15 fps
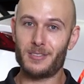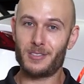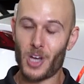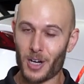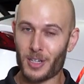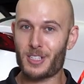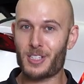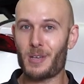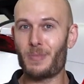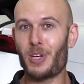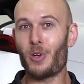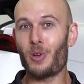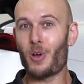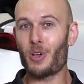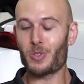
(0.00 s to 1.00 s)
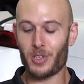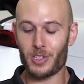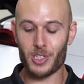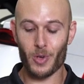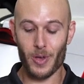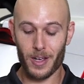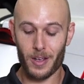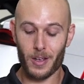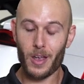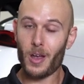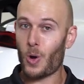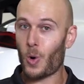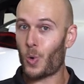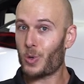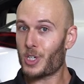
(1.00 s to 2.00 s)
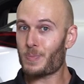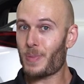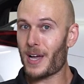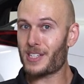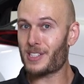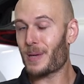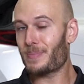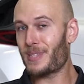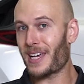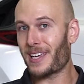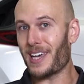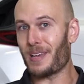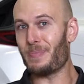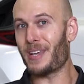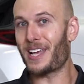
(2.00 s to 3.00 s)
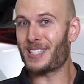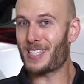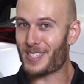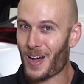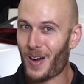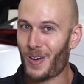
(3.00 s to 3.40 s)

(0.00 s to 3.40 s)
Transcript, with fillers: Talk to somebody who knows what they're doing or just buy a StopTech kit because it's